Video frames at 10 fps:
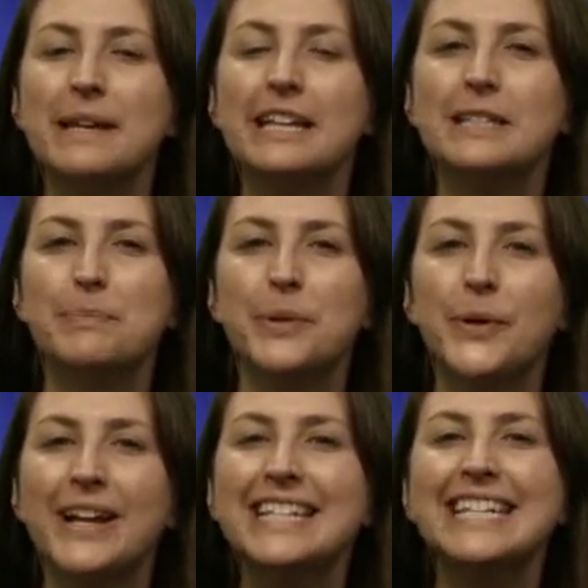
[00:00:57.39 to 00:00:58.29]

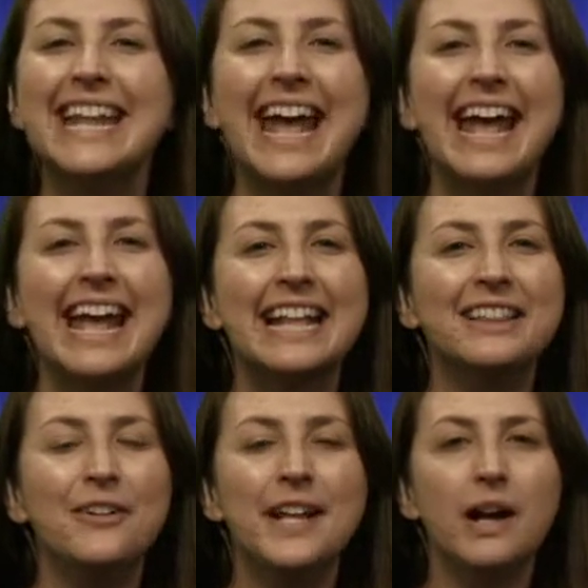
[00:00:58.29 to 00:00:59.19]
exploring today and
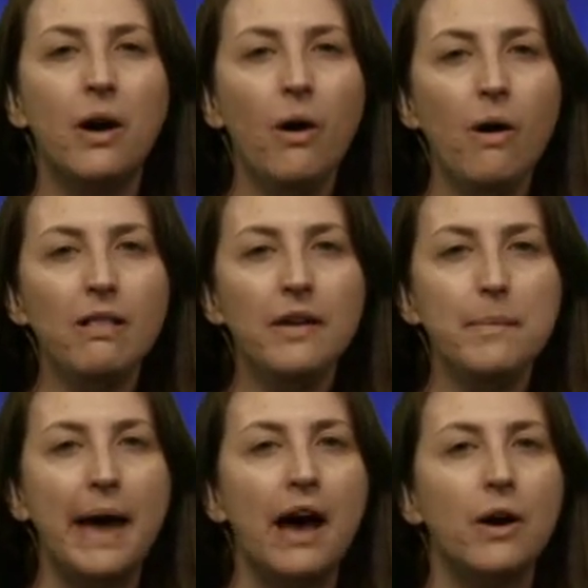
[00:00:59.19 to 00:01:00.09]
learning all
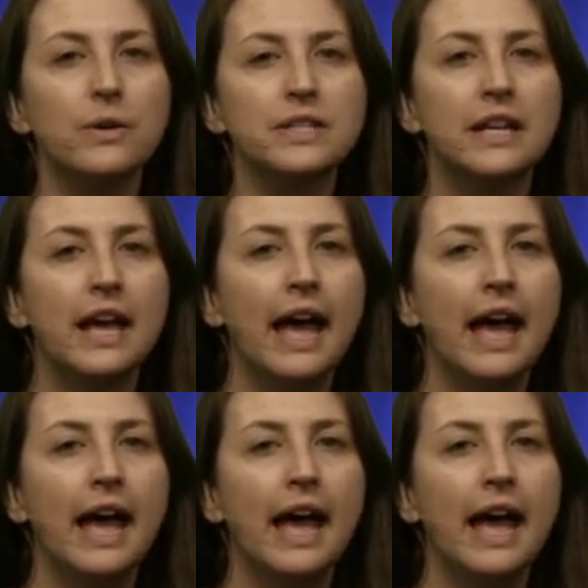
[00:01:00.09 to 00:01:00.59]
about